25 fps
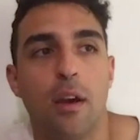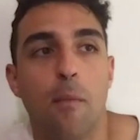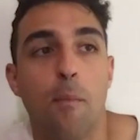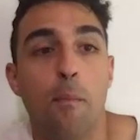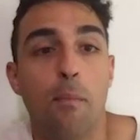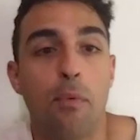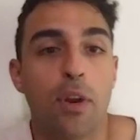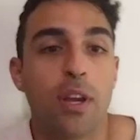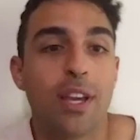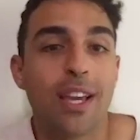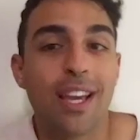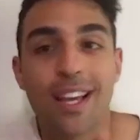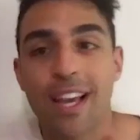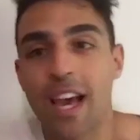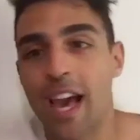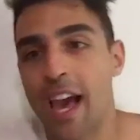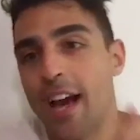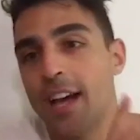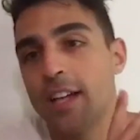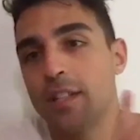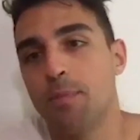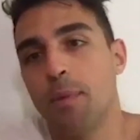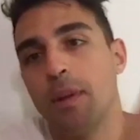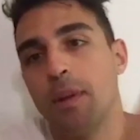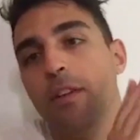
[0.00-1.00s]
bringing
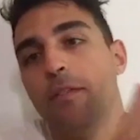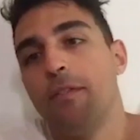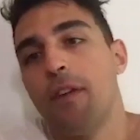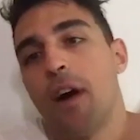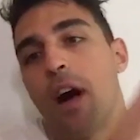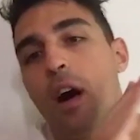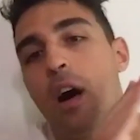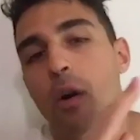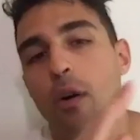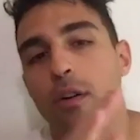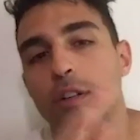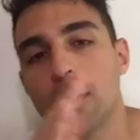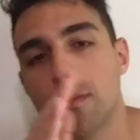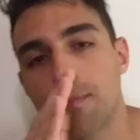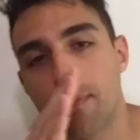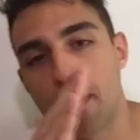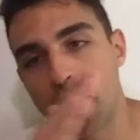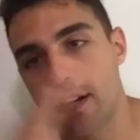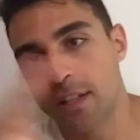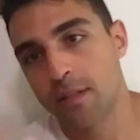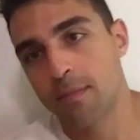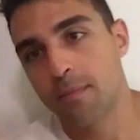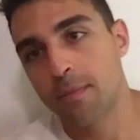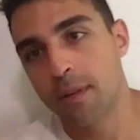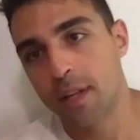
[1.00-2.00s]
as many followers as
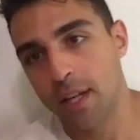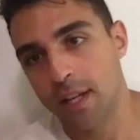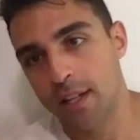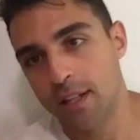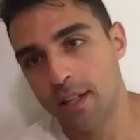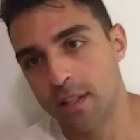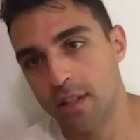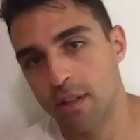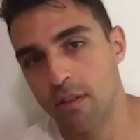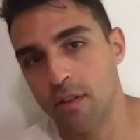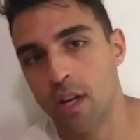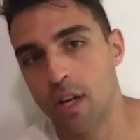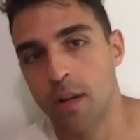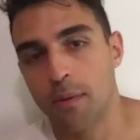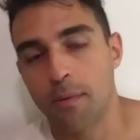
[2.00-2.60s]
possible to Instagram.